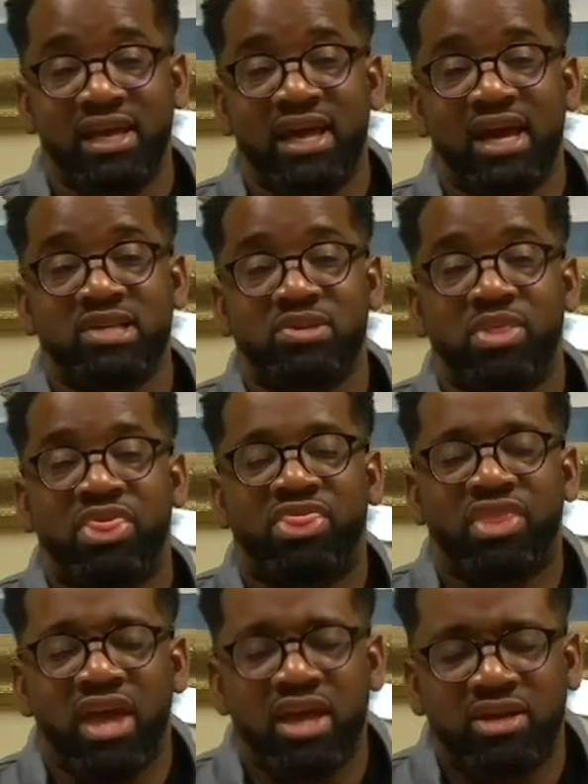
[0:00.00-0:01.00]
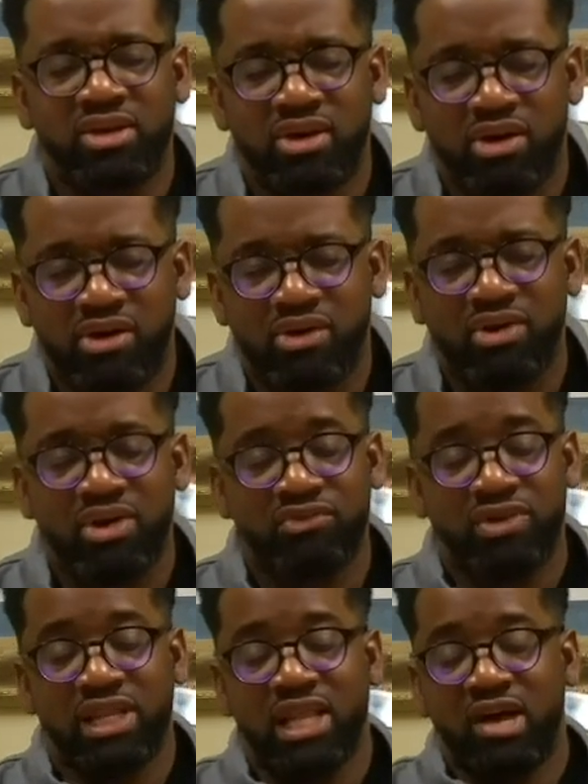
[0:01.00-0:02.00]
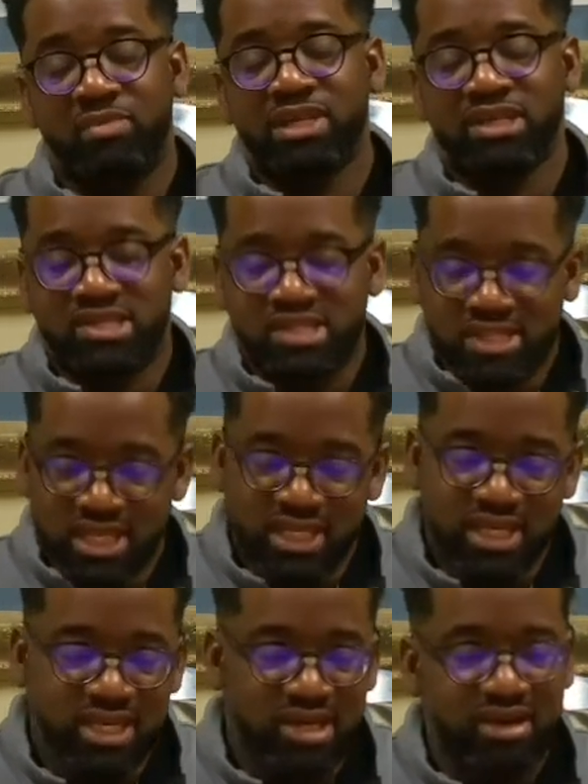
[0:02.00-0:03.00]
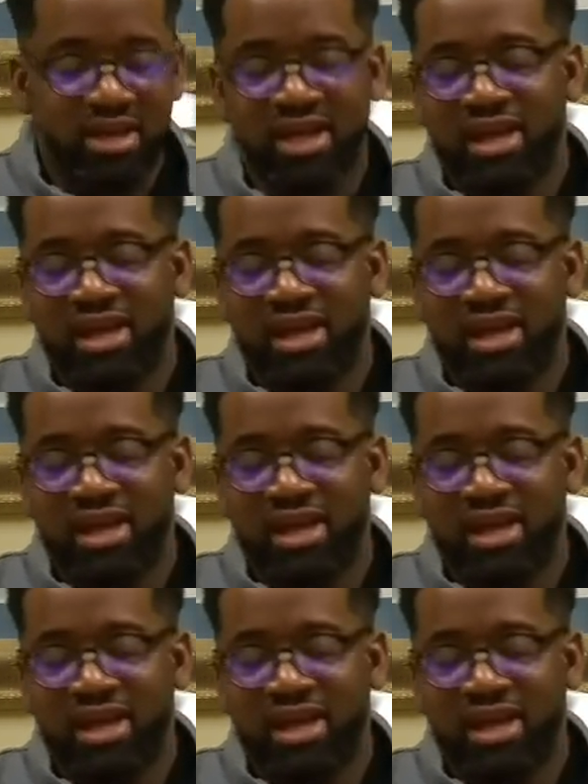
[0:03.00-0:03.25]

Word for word: And so thank y'all for allowing me to sit here